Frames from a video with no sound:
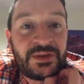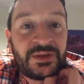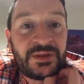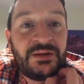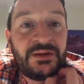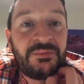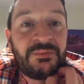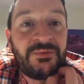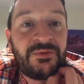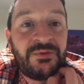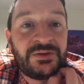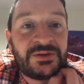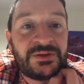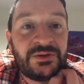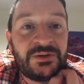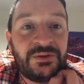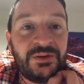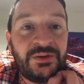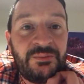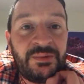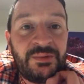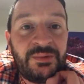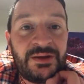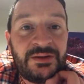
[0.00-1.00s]
Before I told
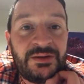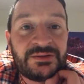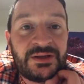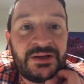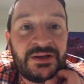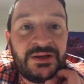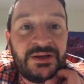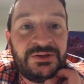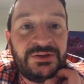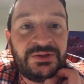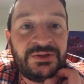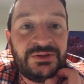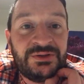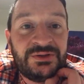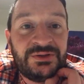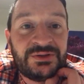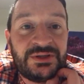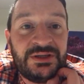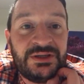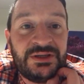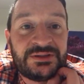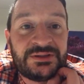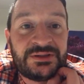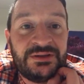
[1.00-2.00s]
him that he should just
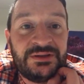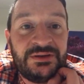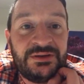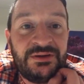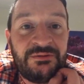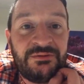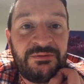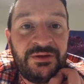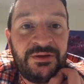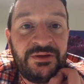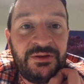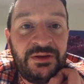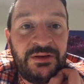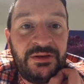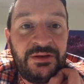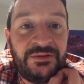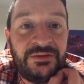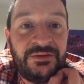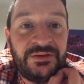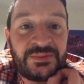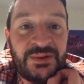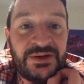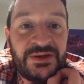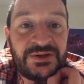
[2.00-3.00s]
listen and not feel anything
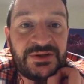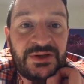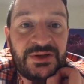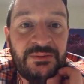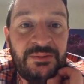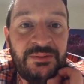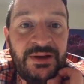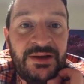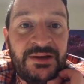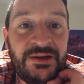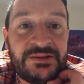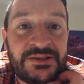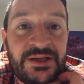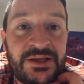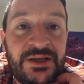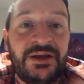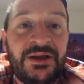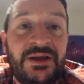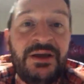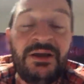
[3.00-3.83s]
special about it.